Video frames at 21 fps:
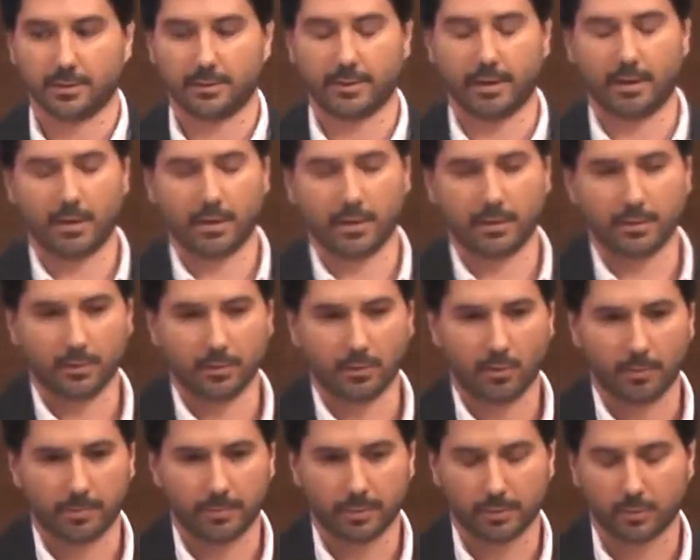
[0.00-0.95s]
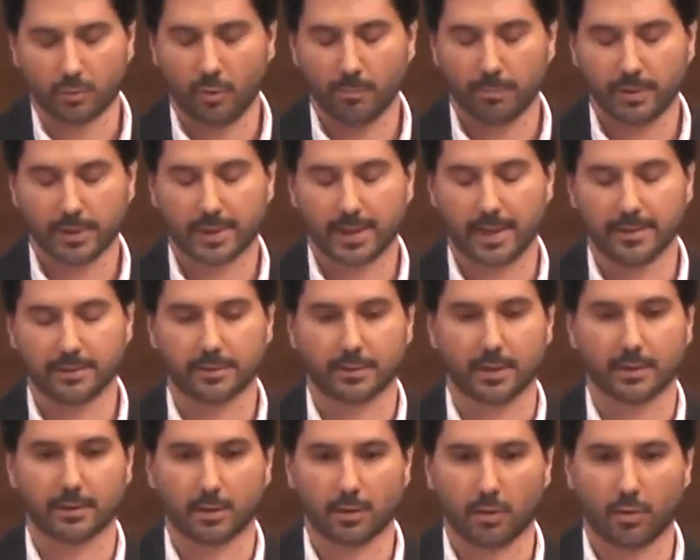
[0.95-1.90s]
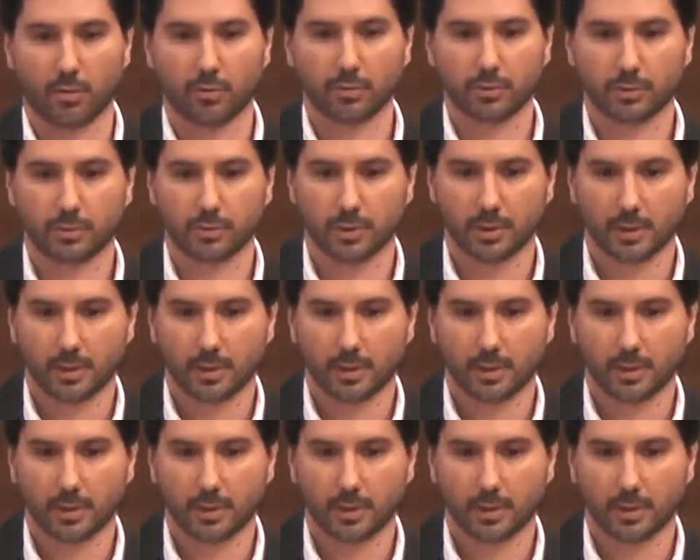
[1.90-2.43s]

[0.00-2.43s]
there are complicated and long